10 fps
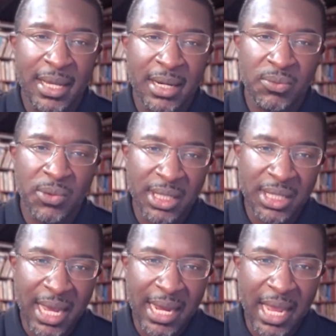and really
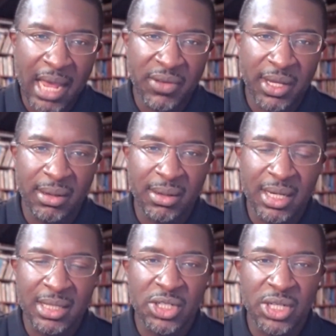not having
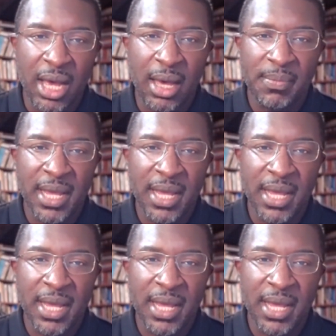a job